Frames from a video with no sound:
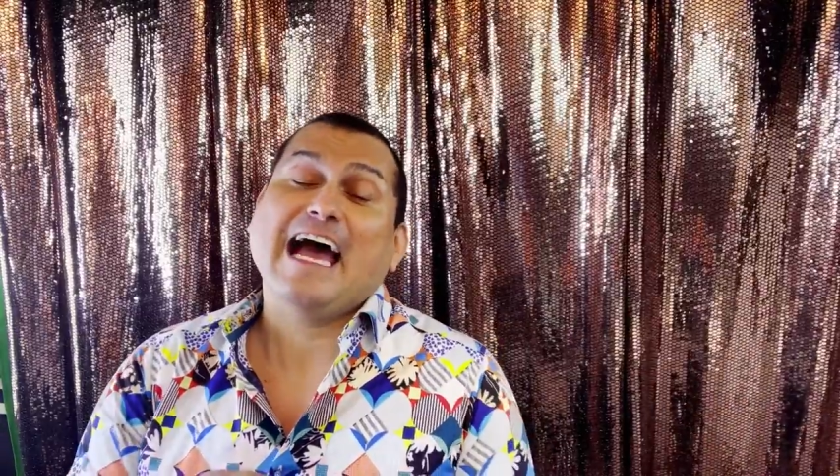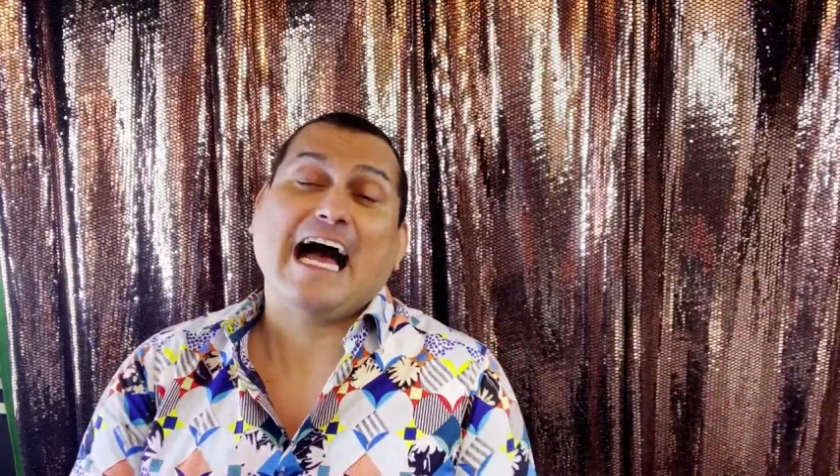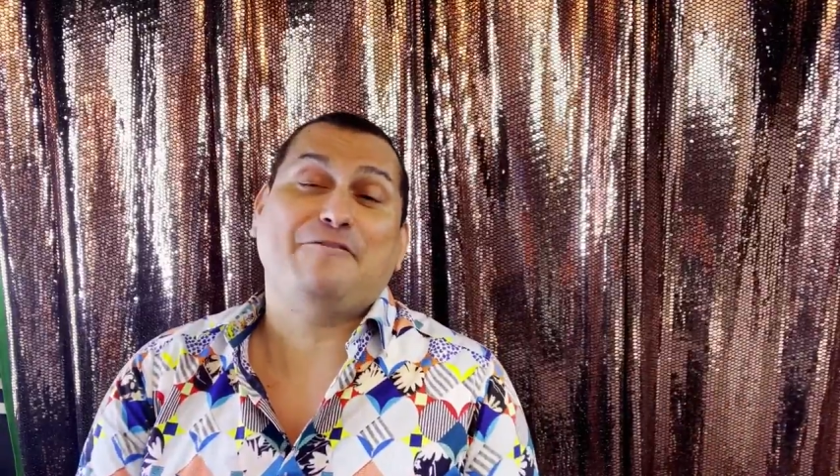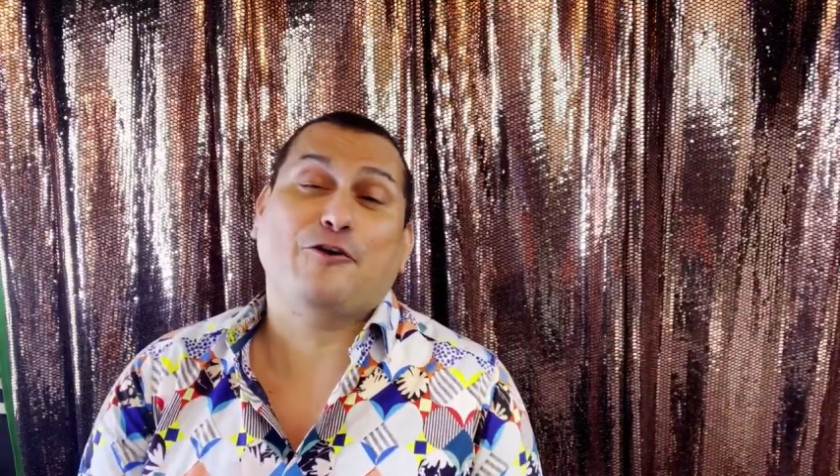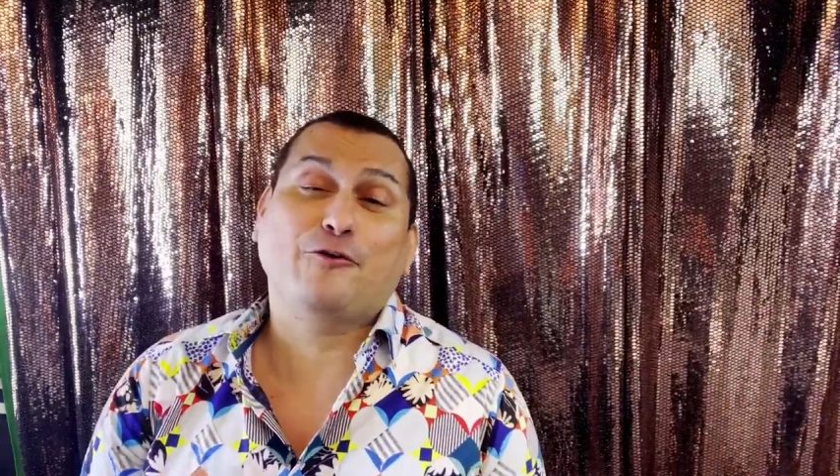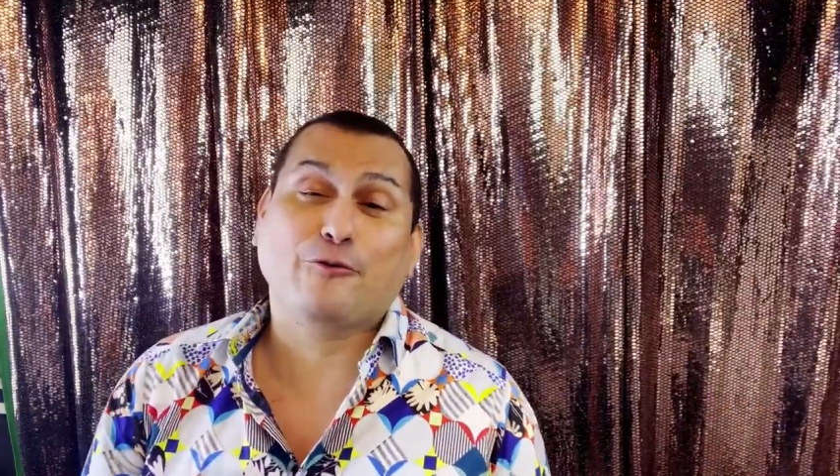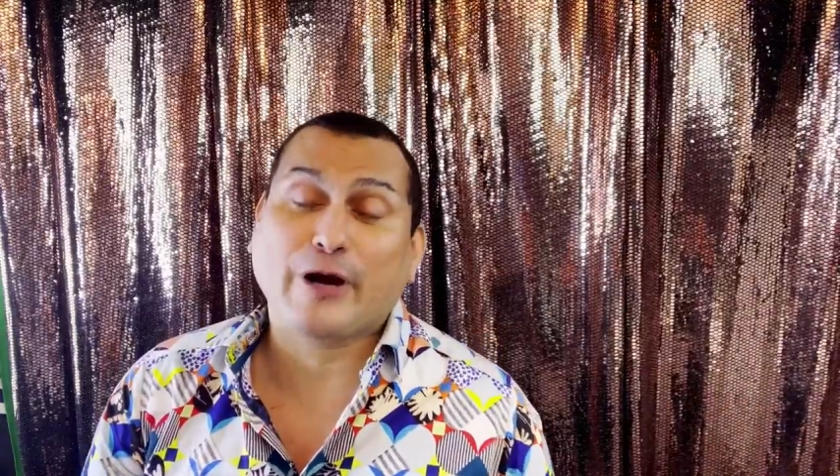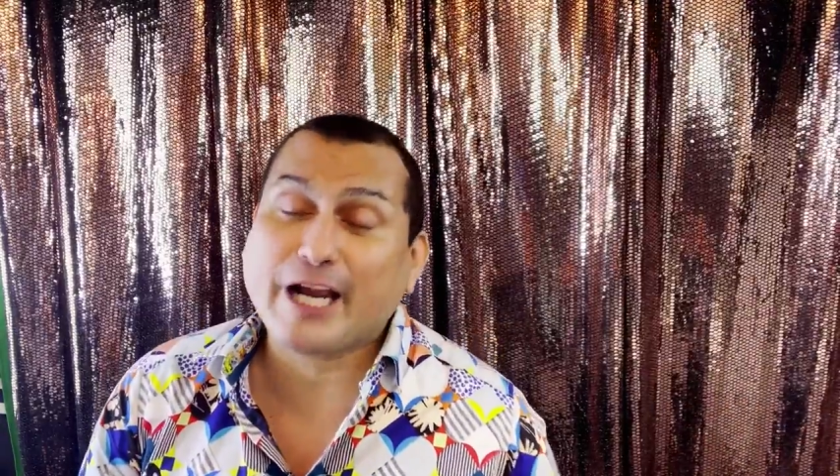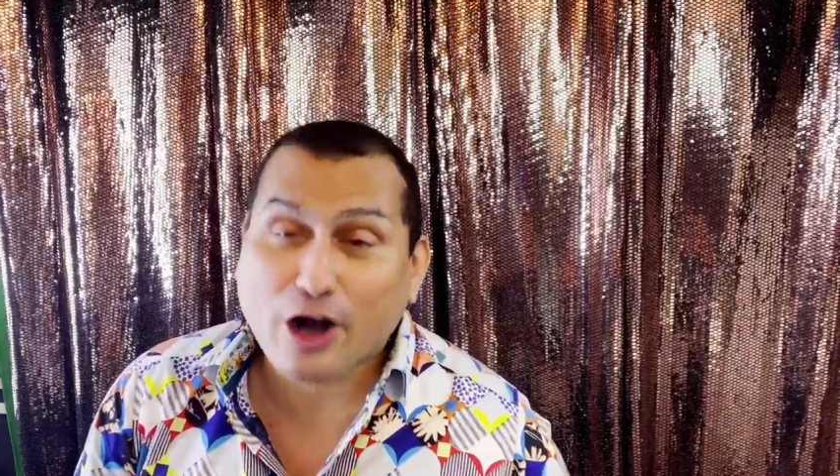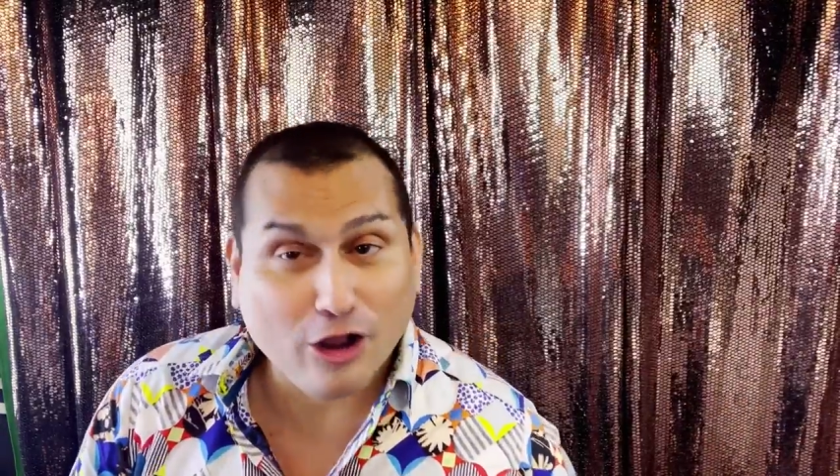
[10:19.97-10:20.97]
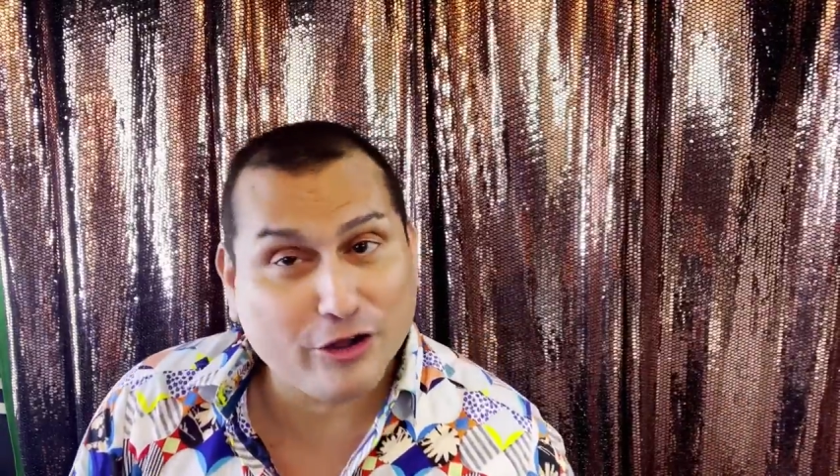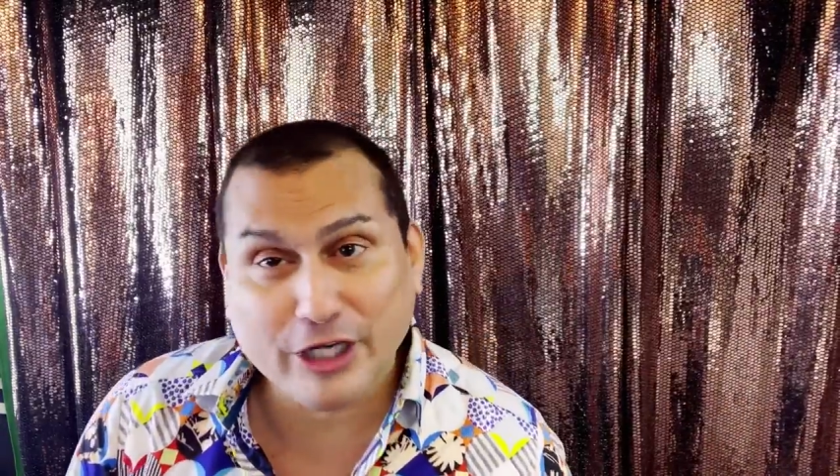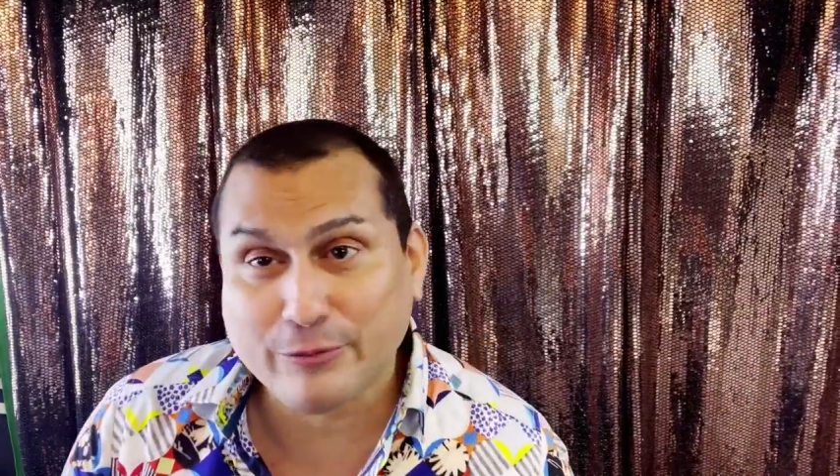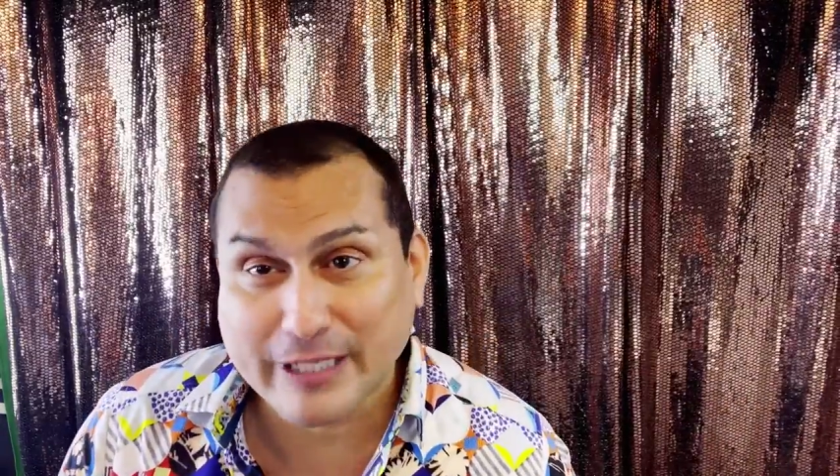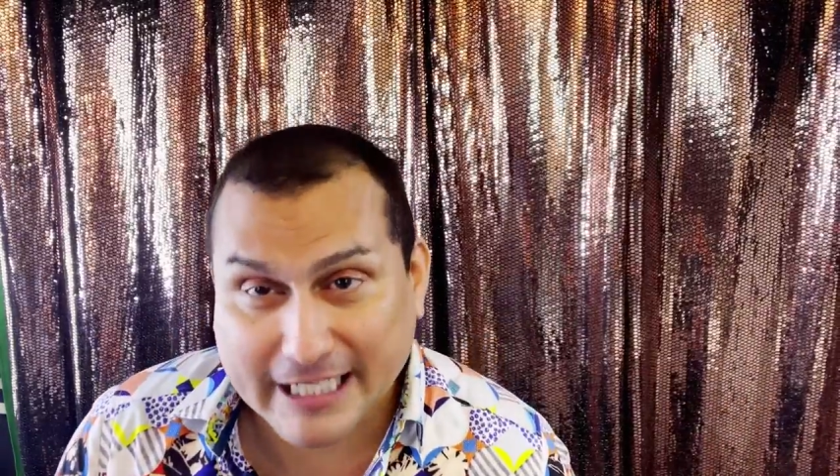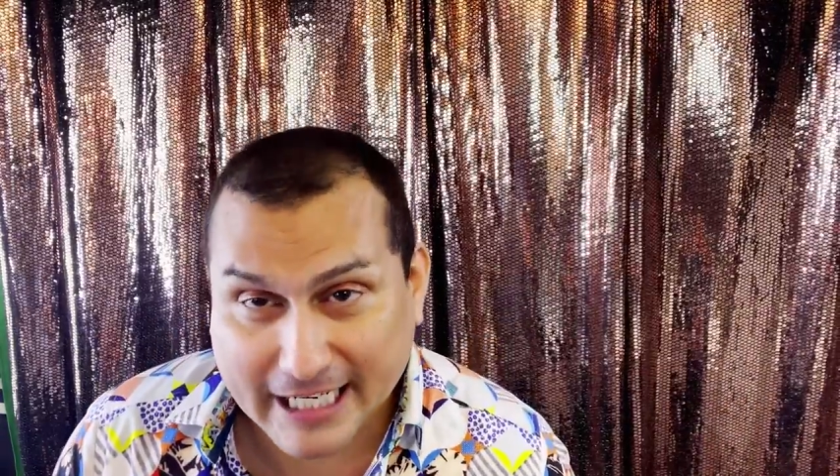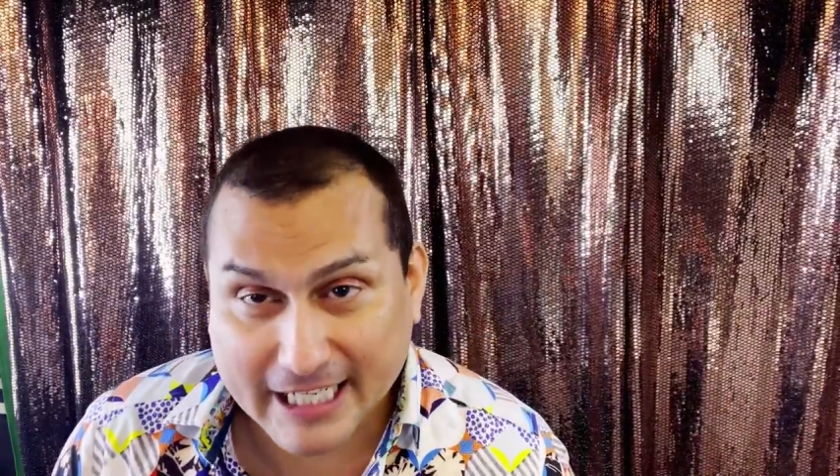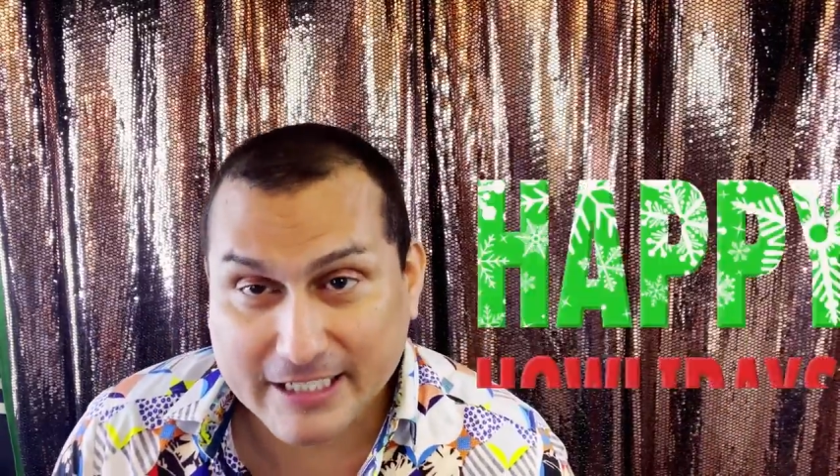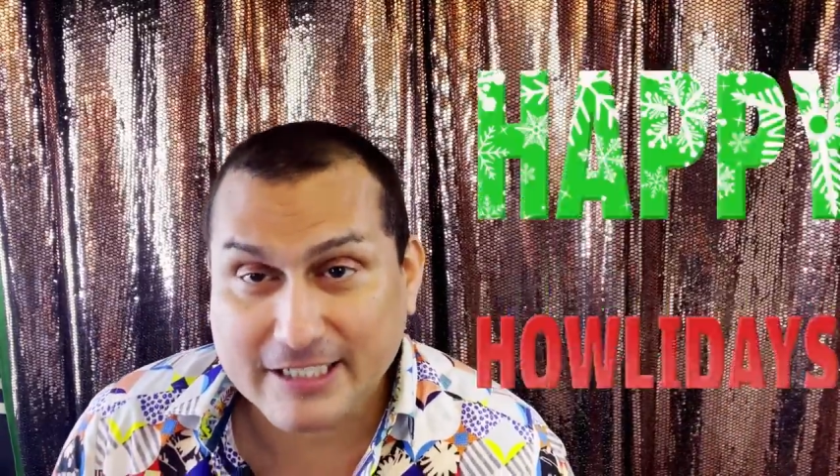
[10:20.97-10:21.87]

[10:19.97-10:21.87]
Have a great holiday weekend.